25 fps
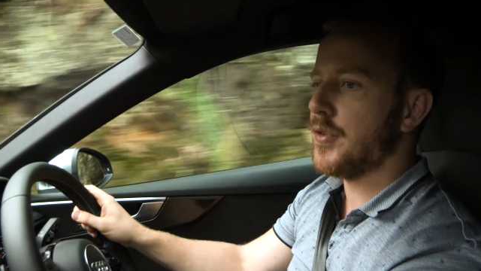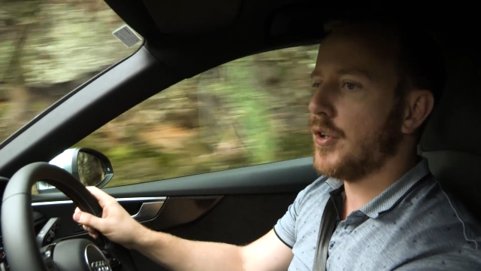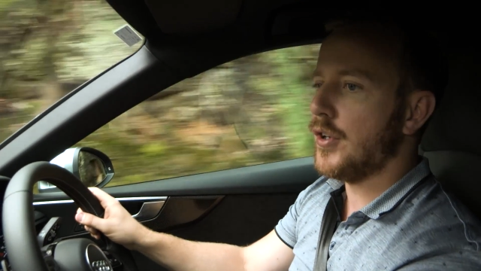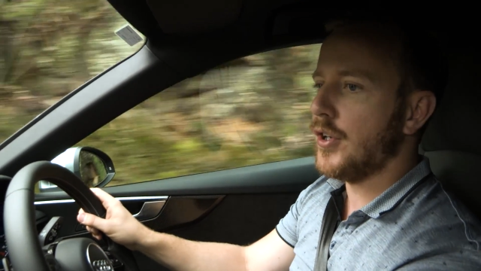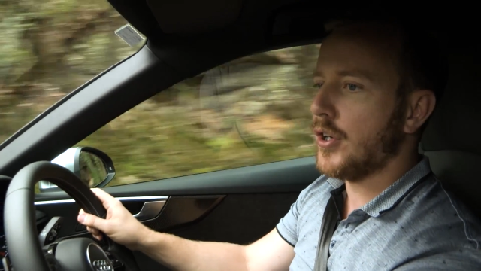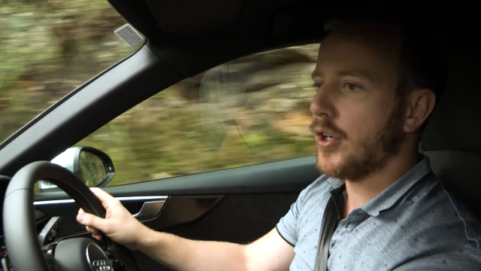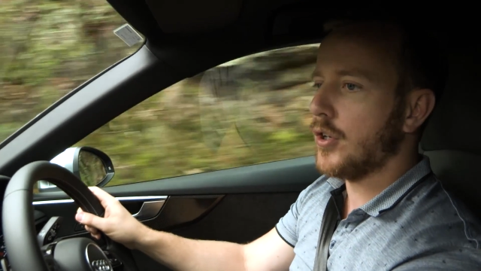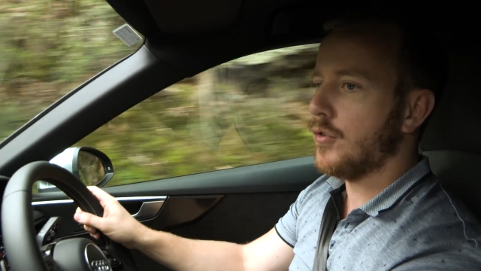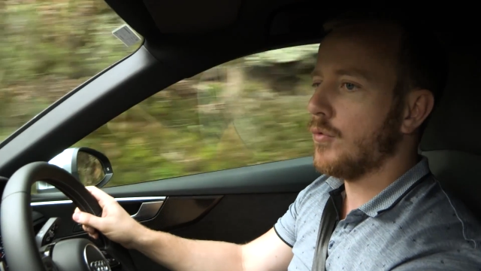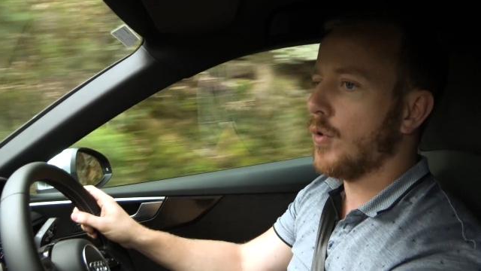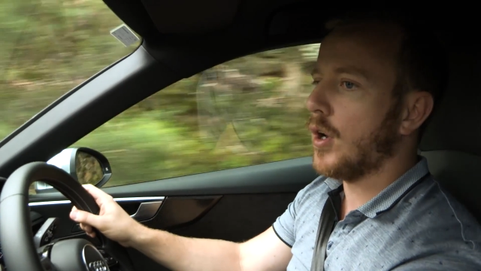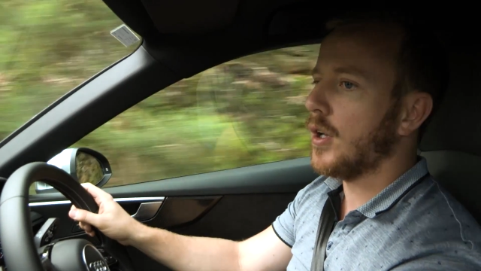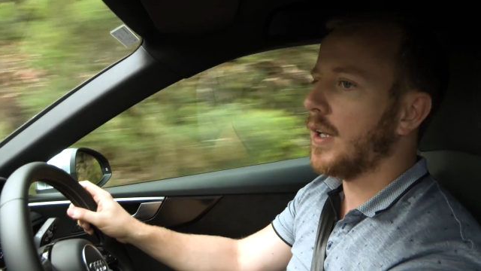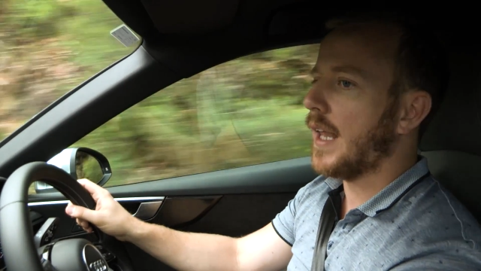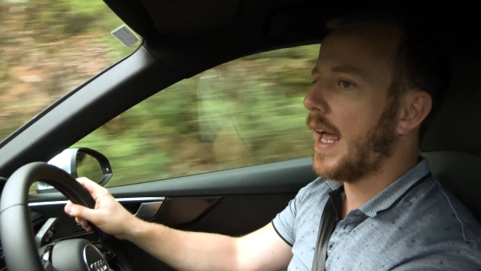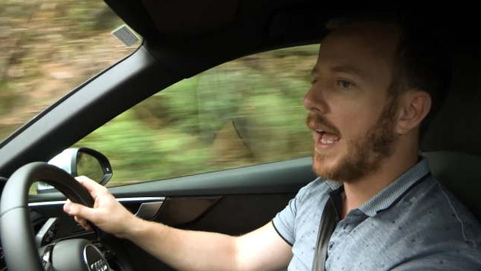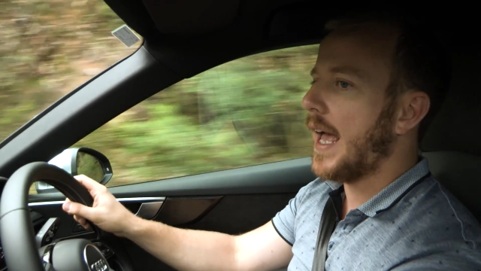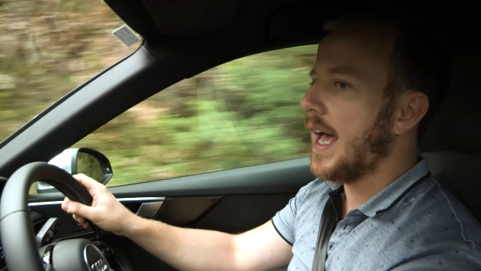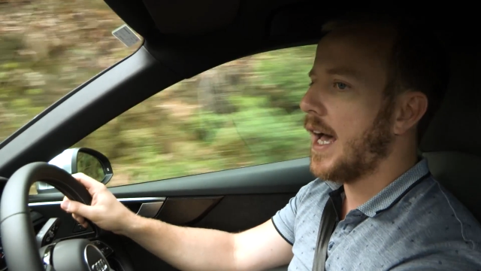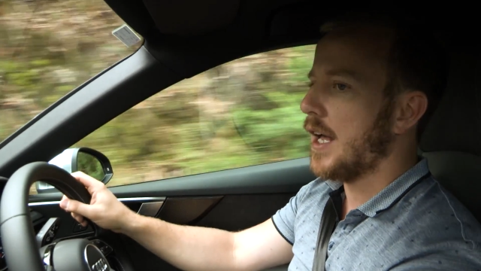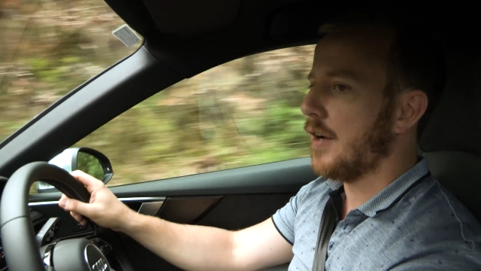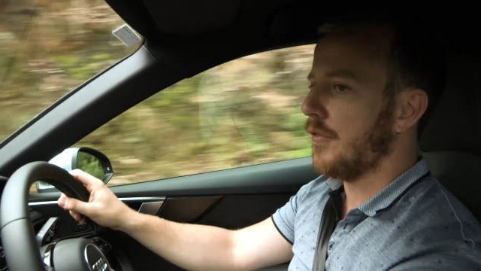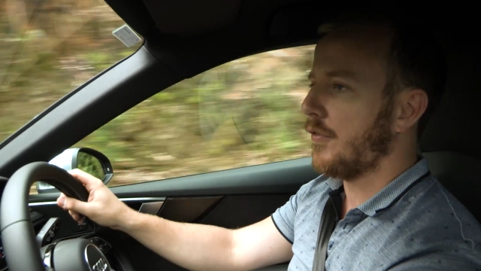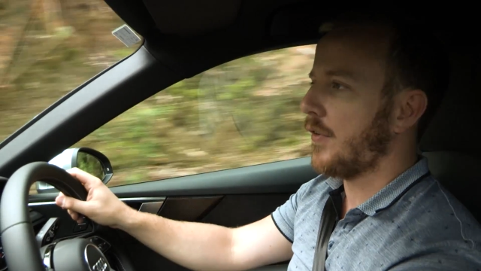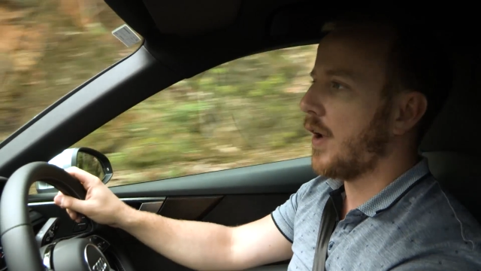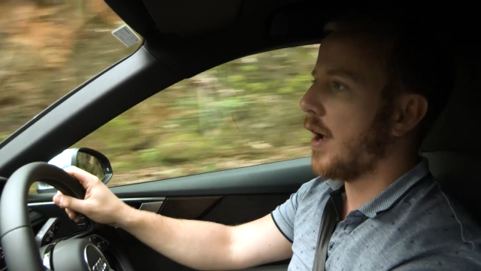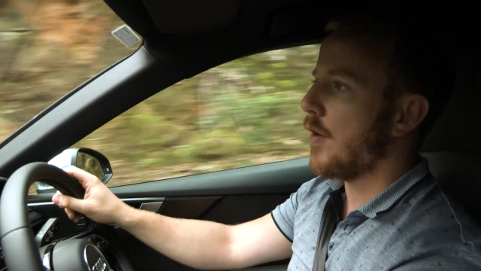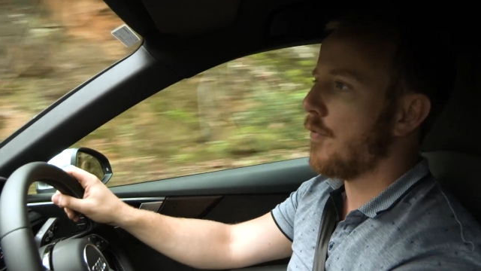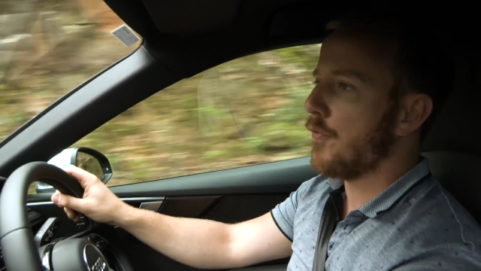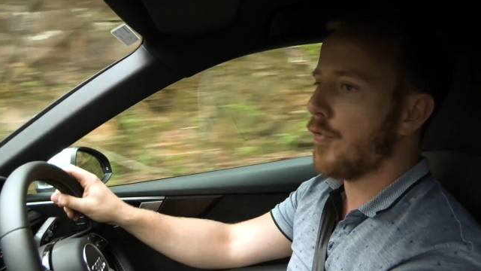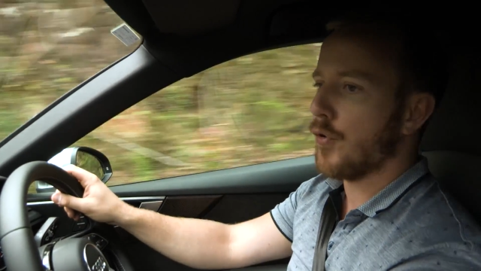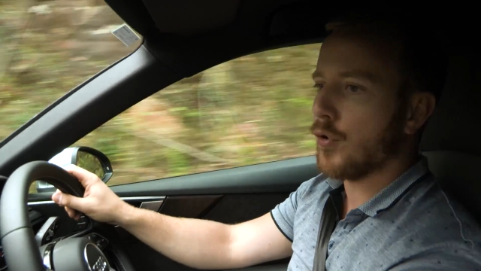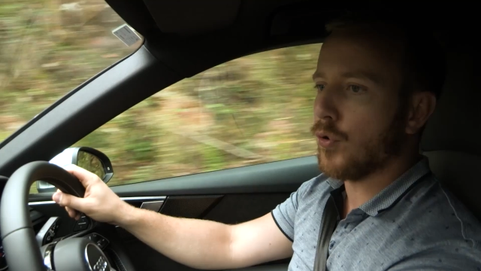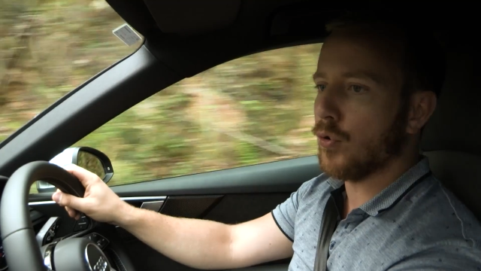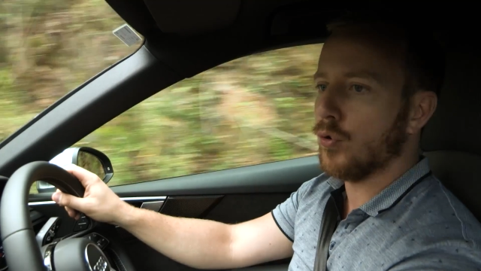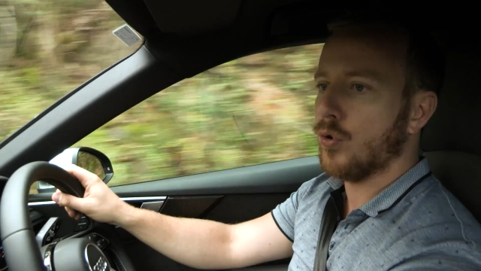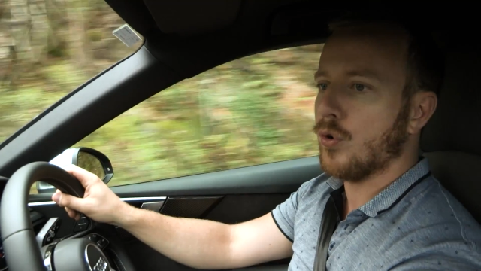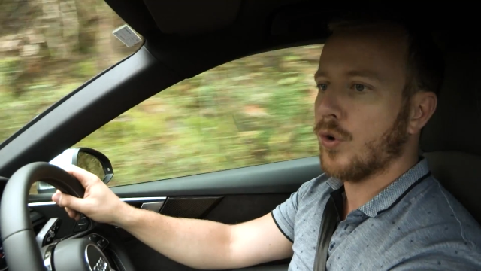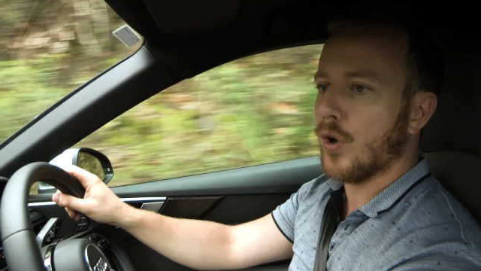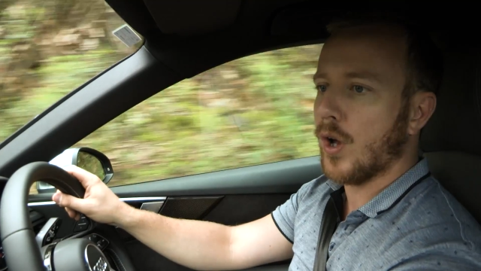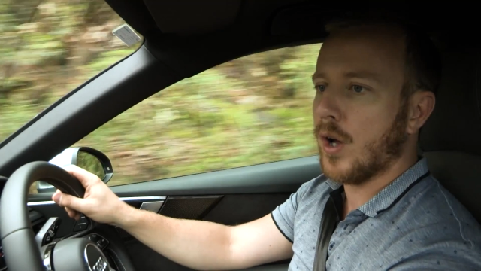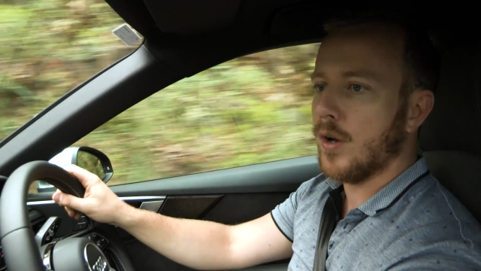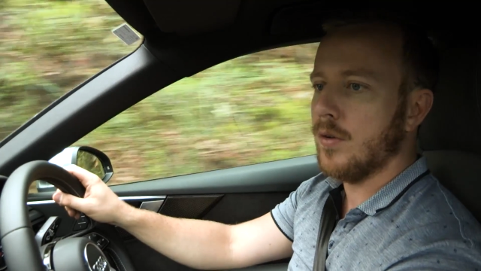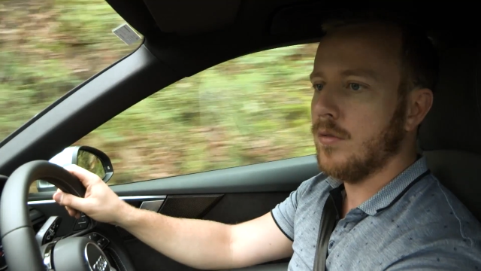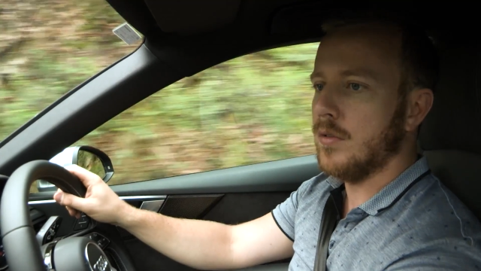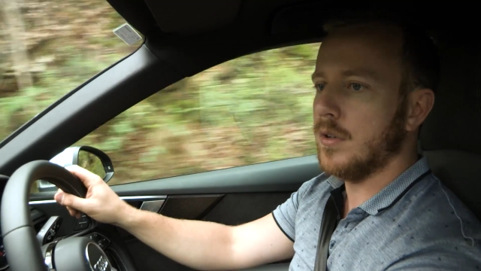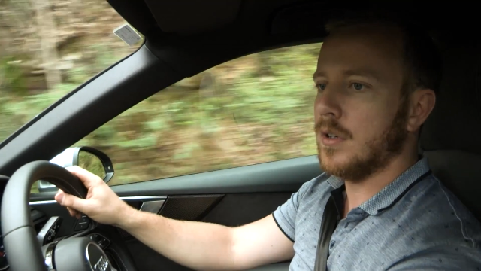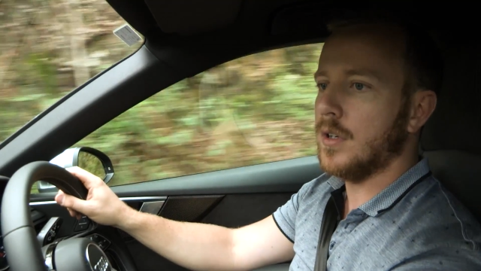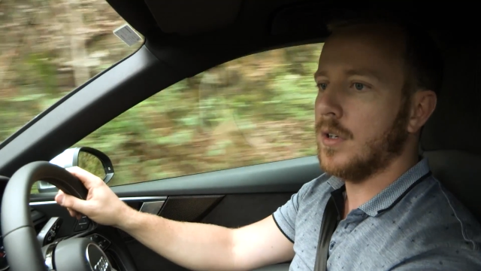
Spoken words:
so you can roll out of Comfort or Auto